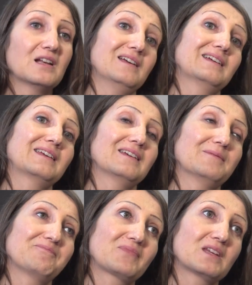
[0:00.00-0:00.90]
Like
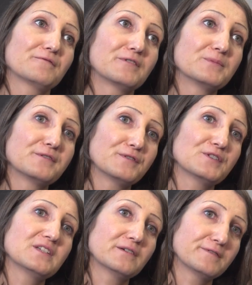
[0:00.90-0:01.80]
um, from the
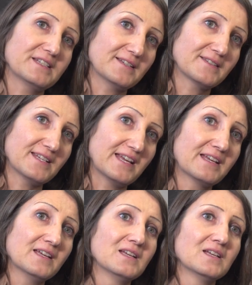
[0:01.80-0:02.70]
first year of
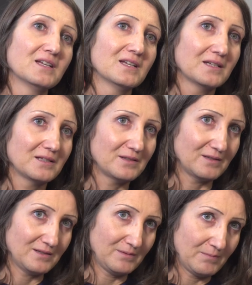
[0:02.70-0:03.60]
testing,
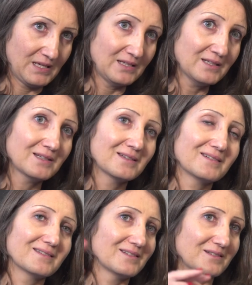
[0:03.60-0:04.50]
the, the mean,
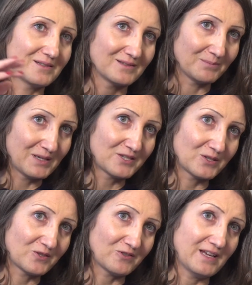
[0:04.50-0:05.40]
uh, the, the, the
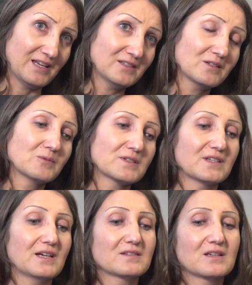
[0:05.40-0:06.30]
major trend was
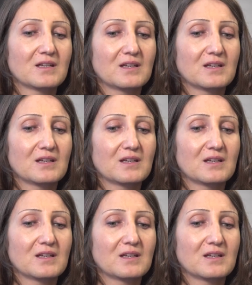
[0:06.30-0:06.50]
that